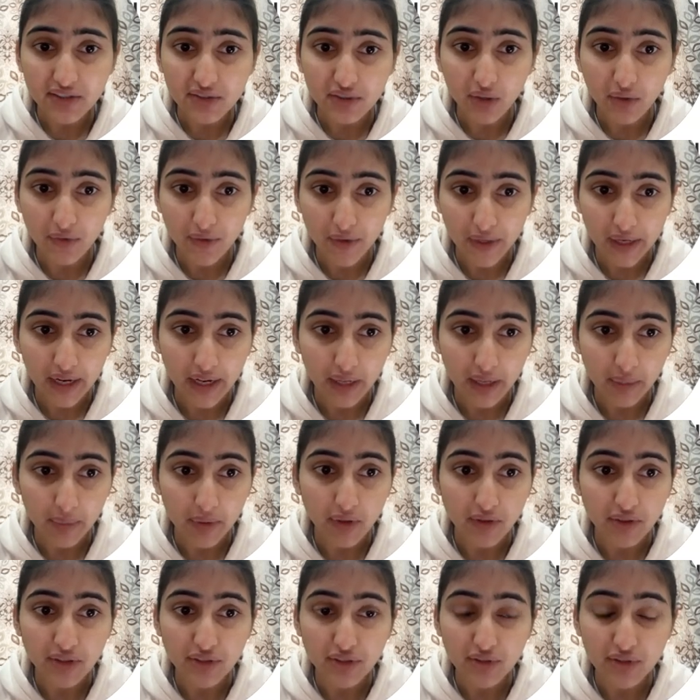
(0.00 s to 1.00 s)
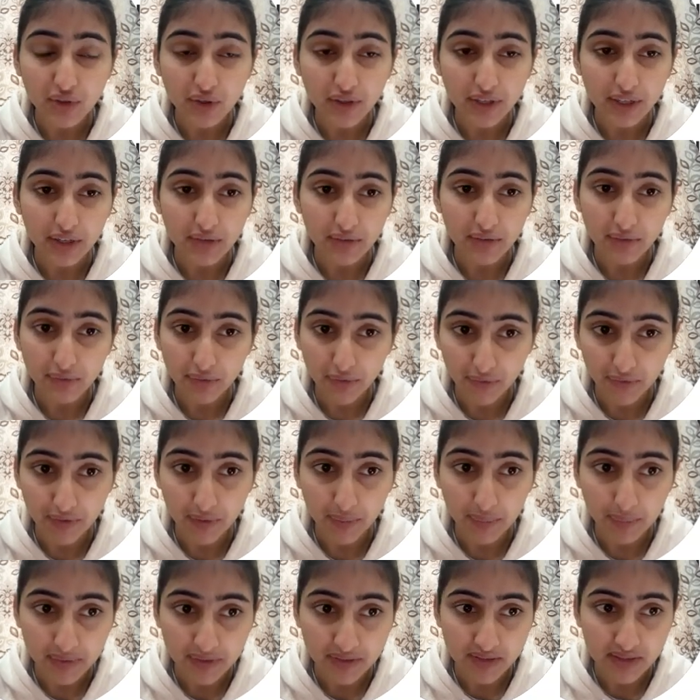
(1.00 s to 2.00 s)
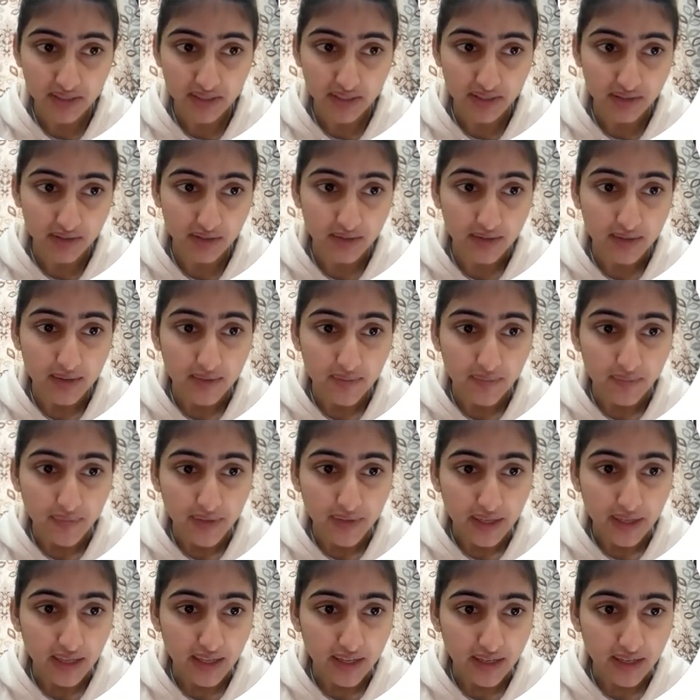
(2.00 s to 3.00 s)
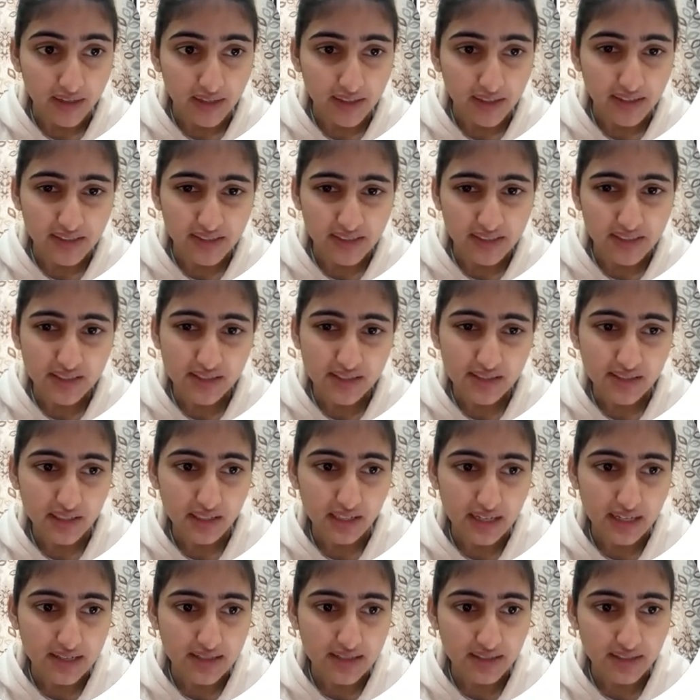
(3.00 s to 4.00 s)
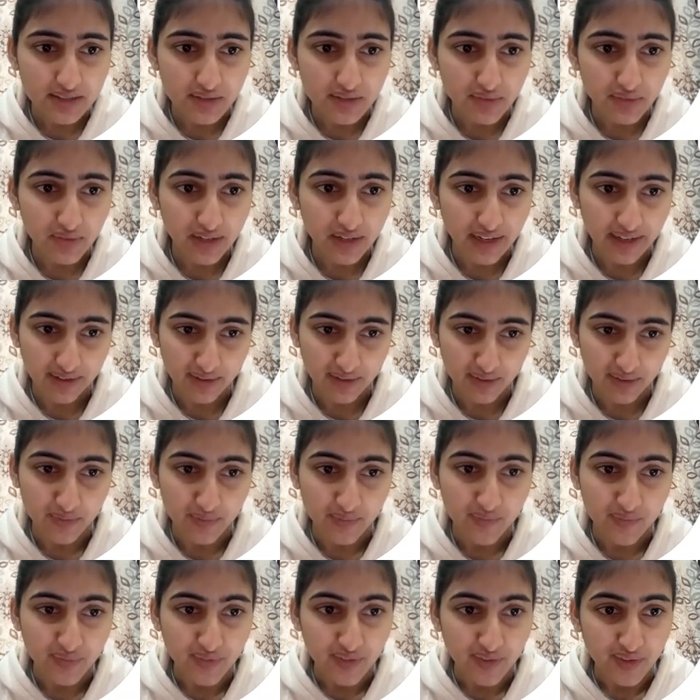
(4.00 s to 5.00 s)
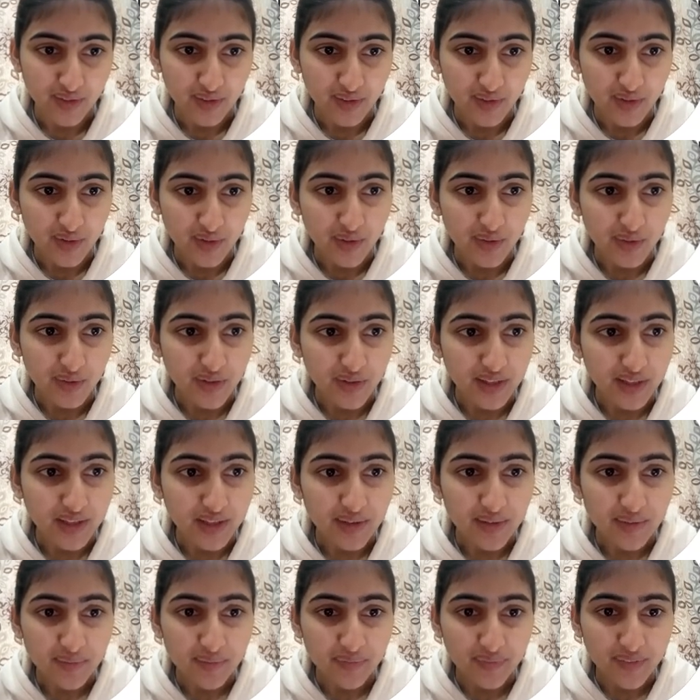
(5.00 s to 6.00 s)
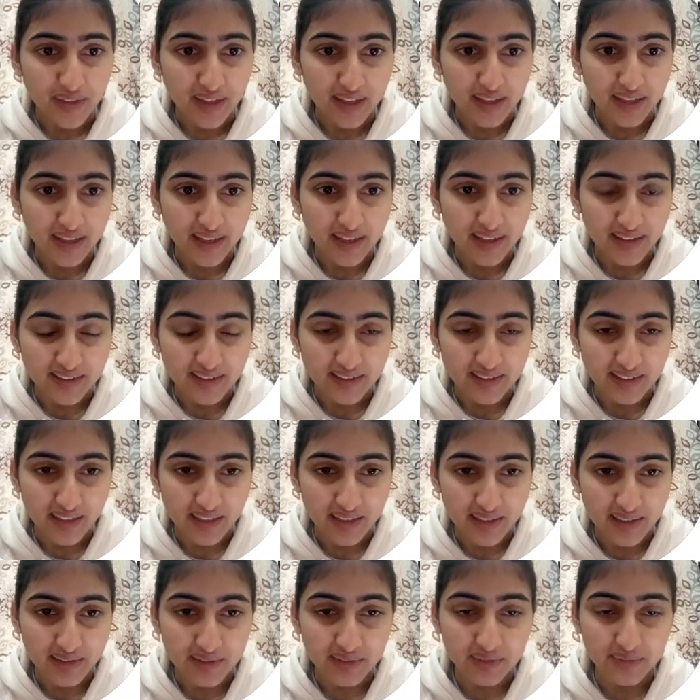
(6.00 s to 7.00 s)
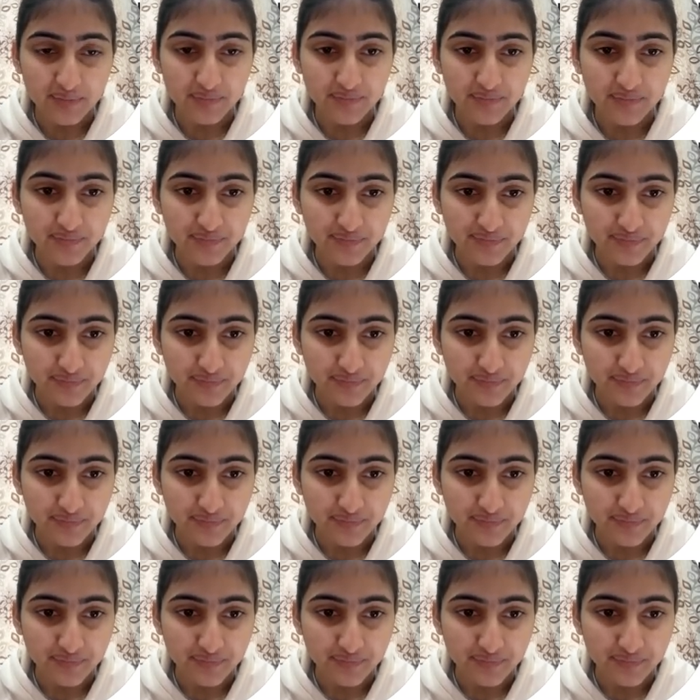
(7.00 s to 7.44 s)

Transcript: it's off track because it's not even 50%, and it's, let's say, it's flat. Okay. And then,